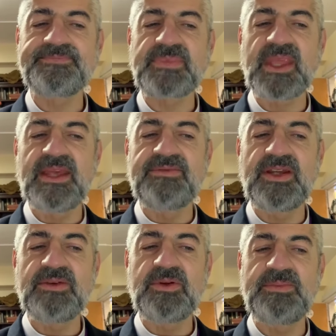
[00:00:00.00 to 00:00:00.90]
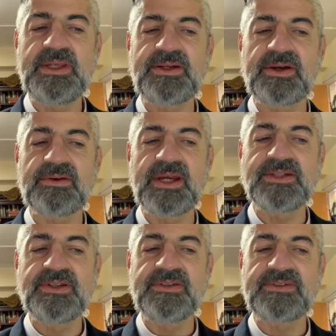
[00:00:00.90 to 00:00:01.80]
if he would be
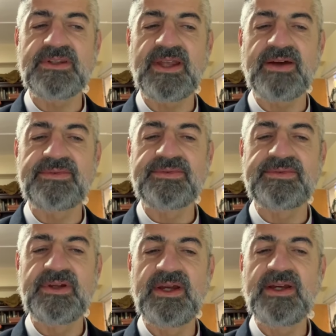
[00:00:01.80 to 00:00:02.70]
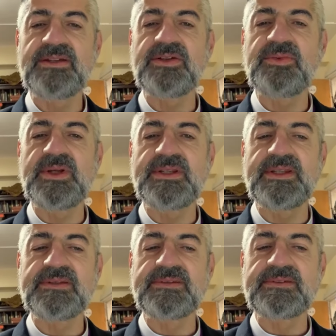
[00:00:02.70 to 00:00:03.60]
courageous enough to
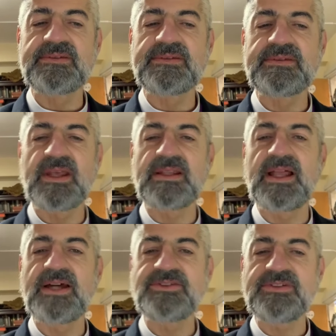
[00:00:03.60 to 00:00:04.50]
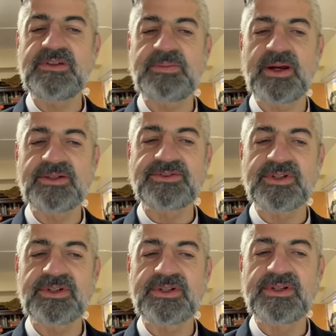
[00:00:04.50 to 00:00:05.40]
witness Elijah's
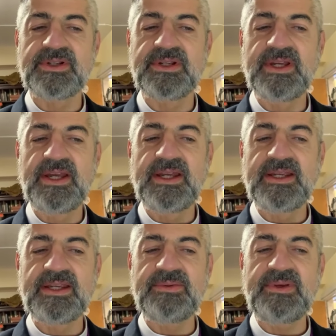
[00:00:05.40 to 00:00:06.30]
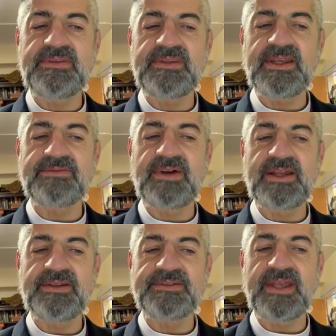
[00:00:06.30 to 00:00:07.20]
departure. Here we see a
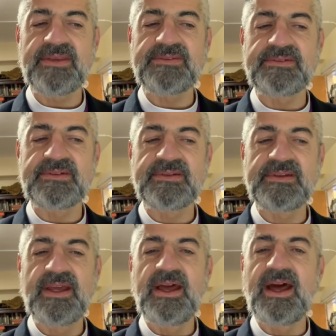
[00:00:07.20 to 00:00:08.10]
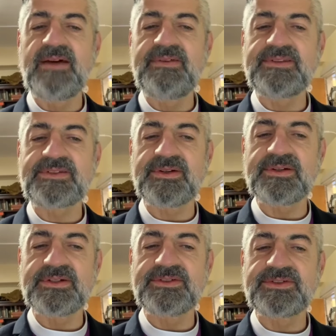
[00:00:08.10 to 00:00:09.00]
final test of his
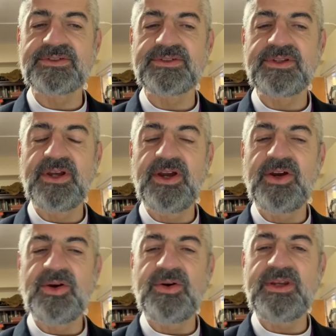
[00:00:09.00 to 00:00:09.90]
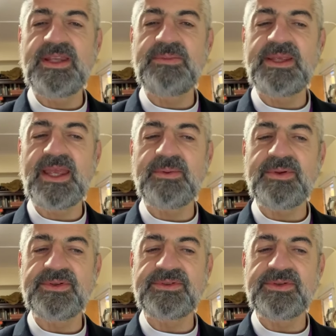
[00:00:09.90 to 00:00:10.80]
courage. Would he be able
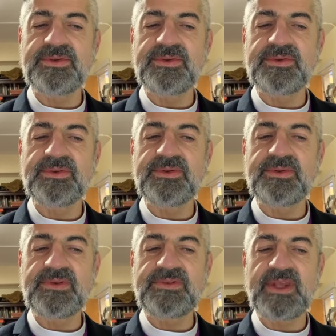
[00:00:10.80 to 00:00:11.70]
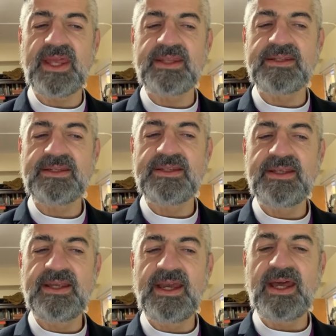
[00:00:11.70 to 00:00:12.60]
to withstand an